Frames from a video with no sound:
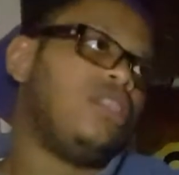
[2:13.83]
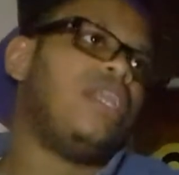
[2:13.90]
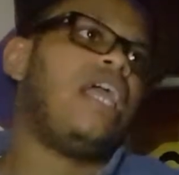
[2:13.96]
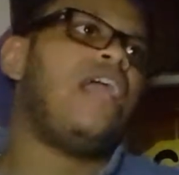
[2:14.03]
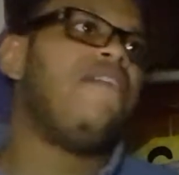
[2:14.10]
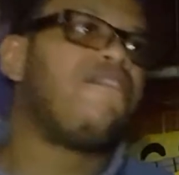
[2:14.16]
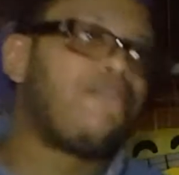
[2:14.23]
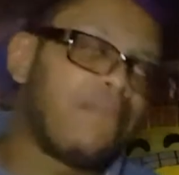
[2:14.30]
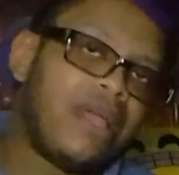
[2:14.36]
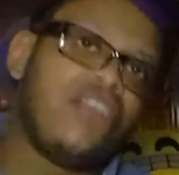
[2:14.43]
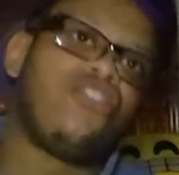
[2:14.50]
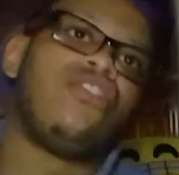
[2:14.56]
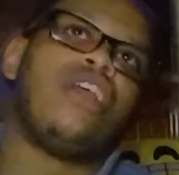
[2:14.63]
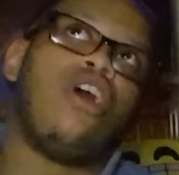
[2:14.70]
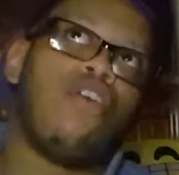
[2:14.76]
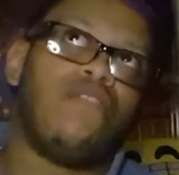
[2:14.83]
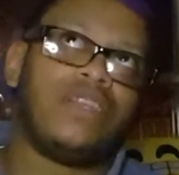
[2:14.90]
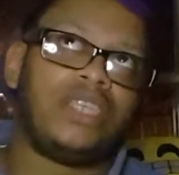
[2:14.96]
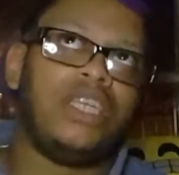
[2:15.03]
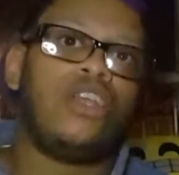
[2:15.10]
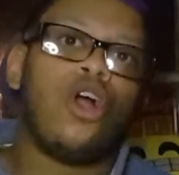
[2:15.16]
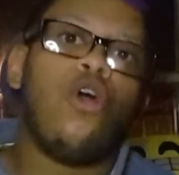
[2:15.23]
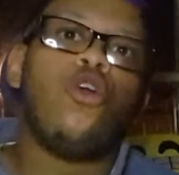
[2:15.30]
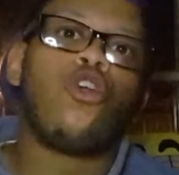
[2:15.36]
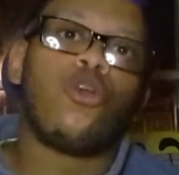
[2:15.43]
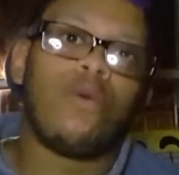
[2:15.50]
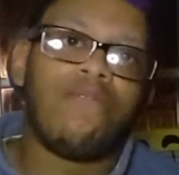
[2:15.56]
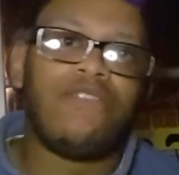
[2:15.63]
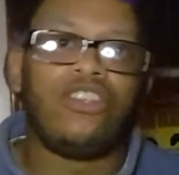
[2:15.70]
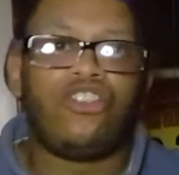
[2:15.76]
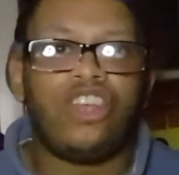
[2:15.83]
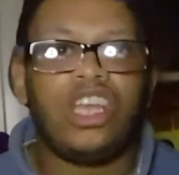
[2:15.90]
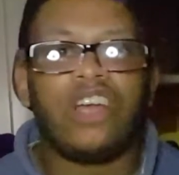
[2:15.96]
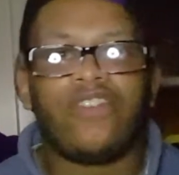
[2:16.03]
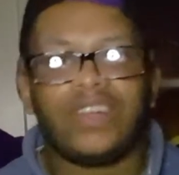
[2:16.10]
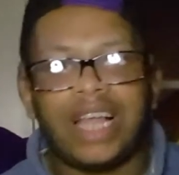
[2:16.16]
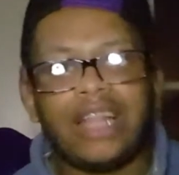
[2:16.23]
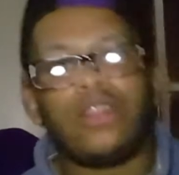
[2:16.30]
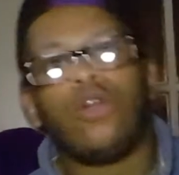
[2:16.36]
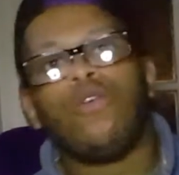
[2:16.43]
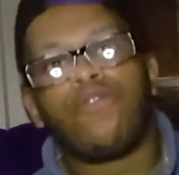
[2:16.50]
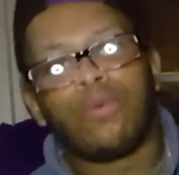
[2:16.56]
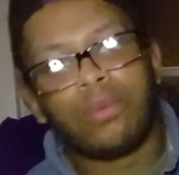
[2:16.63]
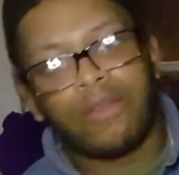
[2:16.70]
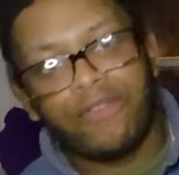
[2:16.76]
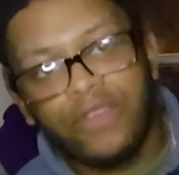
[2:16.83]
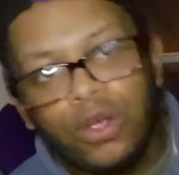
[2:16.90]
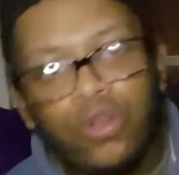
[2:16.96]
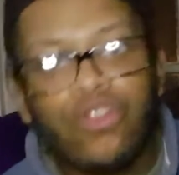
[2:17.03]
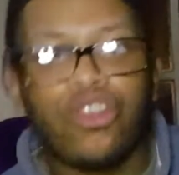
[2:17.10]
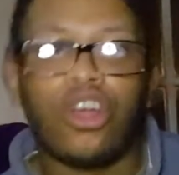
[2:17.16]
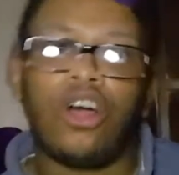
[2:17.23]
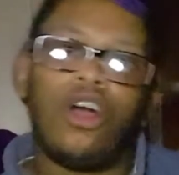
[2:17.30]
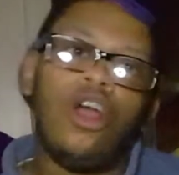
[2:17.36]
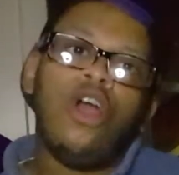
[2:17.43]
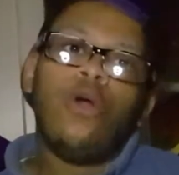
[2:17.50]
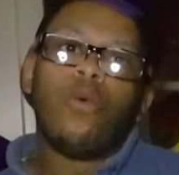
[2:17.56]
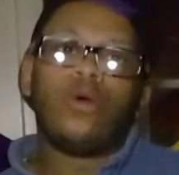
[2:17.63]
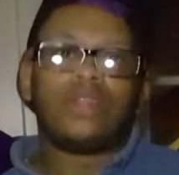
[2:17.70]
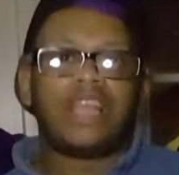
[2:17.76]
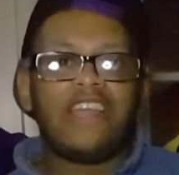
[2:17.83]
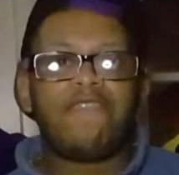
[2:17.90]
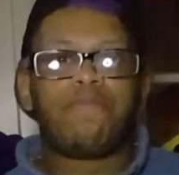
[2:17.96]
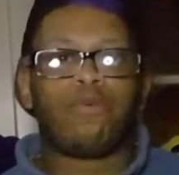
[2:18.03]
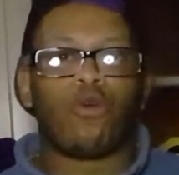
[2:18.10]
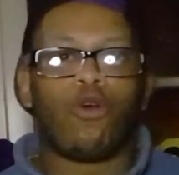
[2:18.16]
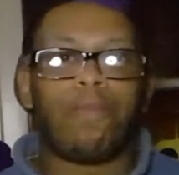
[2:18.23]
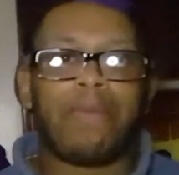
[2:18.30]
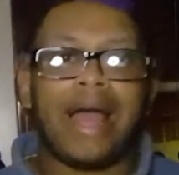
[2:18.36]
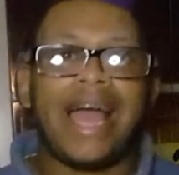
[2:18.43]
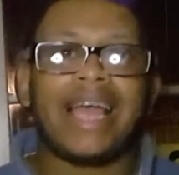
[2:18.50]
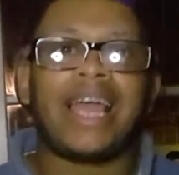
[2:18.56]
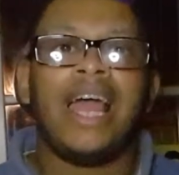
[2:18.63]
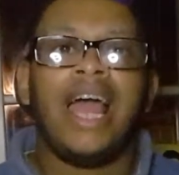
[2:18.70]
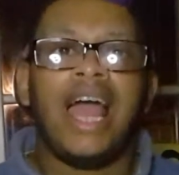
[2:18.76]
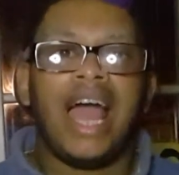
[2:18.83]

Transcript: and the information that obviously Goku and Vegeta and that know from the future, what they've brought back,